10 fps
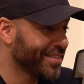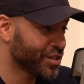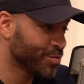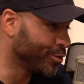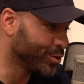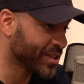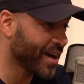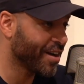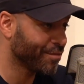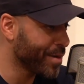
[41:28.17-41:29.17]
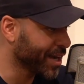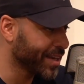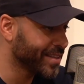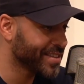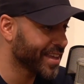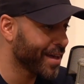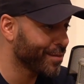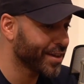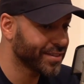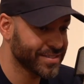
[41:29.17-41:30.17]
Small staff mucking in
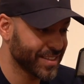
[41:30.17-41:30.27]
together,